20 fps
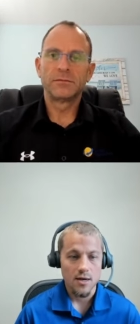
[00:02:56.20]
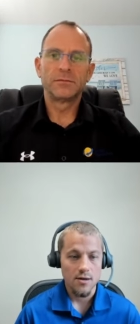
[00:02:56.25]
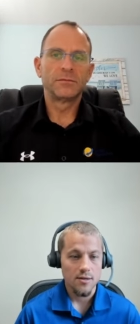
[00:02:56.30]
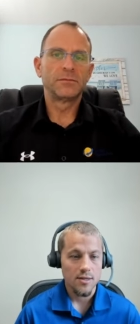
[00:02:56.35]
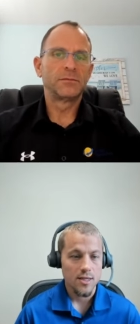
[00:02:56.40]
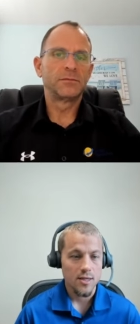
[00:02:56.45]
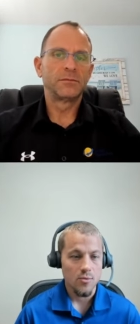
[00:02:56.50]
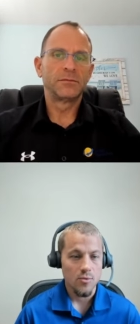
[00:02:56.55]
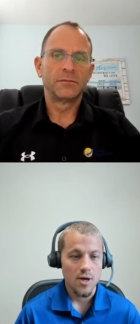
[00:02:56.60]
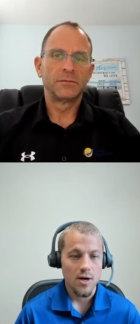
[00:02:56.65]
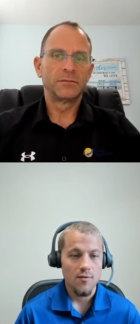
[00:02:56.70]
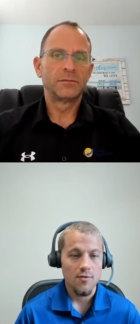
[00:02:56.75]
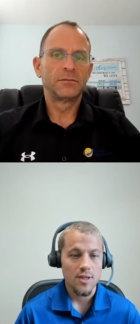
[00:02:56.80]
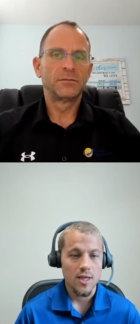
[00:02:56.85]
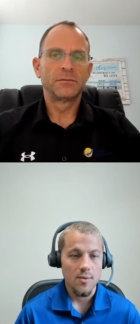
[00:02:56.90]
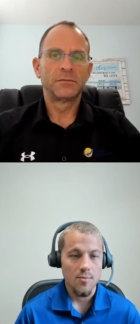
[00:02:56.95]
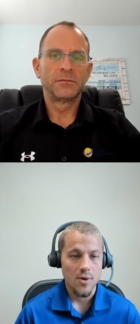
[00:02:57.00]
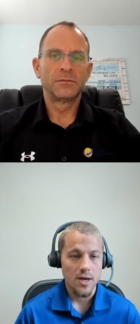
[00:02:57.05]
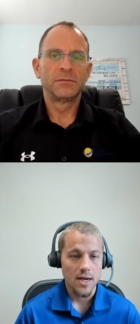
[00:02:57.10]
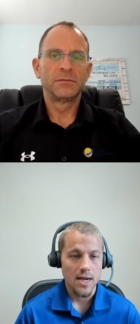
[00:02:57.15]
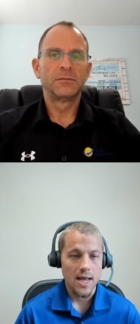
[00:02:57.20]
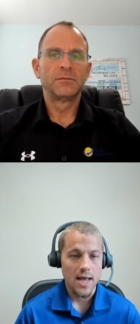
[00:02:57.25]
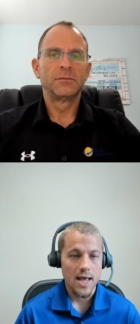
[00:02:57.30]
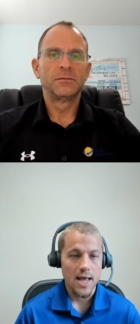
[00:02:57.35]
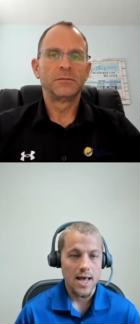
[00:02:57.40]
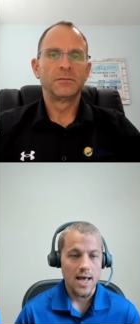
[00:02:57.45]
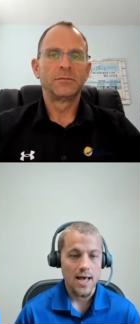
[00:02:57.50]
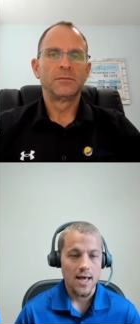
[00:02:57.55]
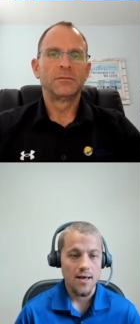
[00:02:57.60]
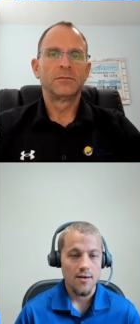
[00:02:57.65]
Speaker 1: guarantee, whatever they might
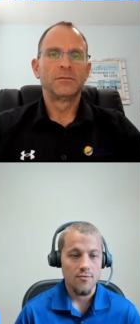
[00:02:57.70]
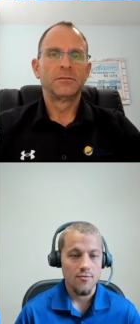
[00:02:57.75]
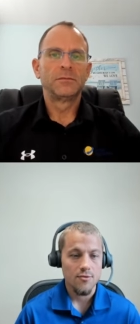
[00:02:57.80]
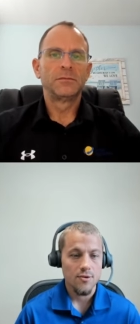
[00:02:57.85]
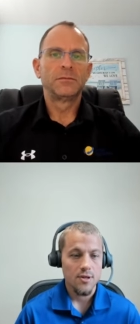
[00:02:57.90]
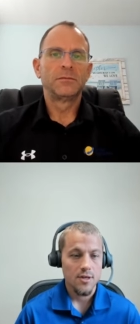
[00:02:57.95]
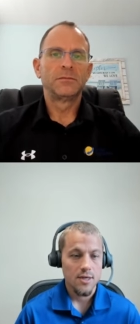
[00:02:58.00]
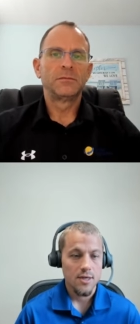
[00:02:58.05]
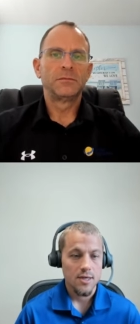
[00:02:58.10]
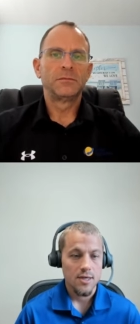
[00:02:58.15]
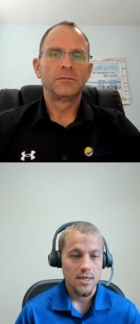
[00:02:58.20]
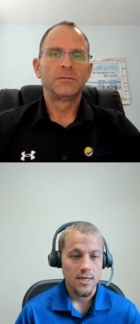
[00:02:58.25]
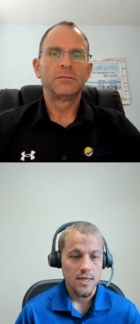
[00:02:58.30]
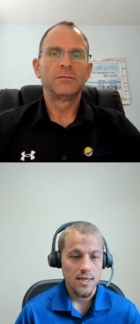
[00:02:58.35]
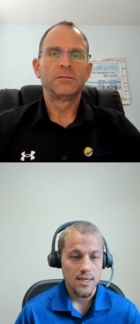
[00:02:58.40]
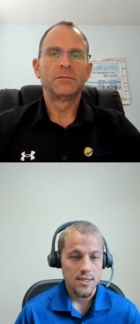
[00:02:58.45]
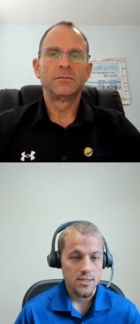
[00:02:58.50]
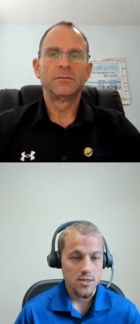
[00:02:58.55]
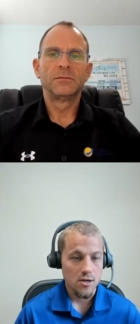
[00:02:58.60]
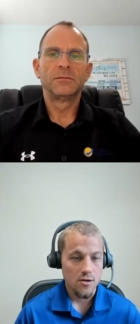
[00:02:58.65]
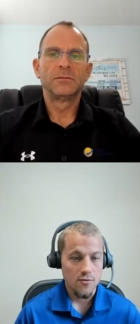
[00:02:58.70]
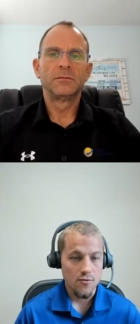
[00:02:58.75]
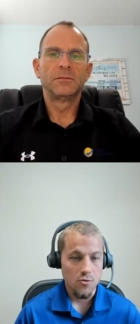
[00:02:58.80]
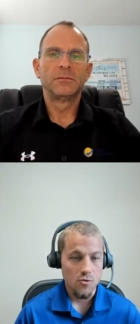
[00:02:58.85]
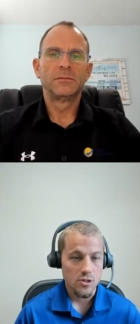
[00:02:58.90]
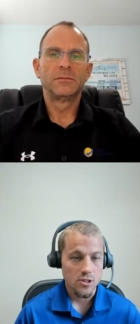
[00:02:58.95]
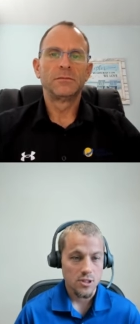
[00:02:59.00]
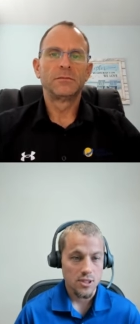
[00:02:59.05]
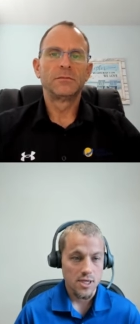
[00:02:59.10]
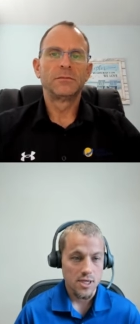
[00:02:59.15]
have, is
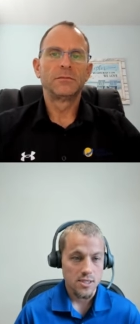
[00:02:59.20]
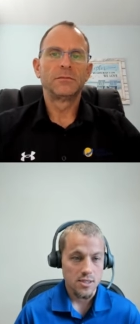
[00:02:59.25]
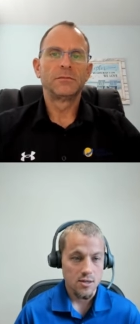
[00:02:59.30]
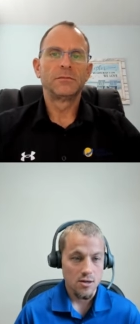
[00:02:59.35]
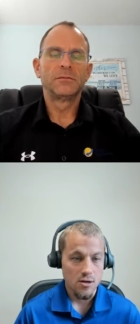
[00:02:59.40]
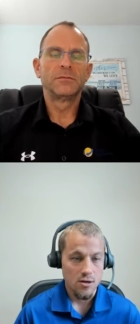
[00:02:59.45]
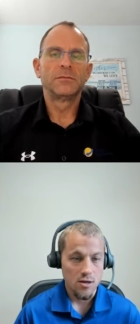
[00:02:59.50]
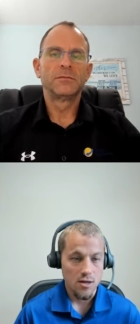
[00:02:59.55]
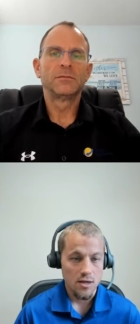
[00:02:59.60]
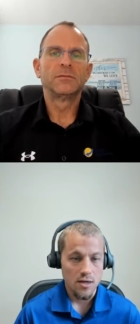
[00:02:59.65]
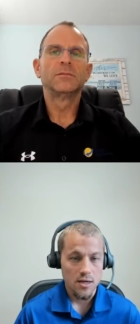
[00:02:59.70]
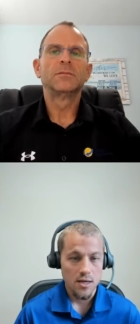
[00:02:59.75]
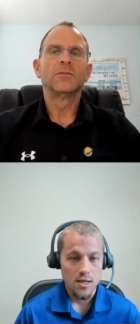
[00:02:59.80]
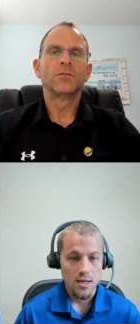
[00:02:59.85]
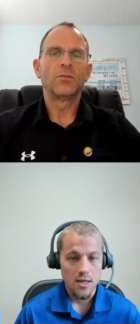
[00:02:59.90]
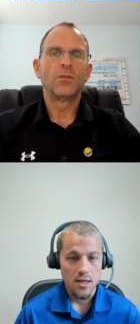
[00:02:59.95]
unfortunately is gone.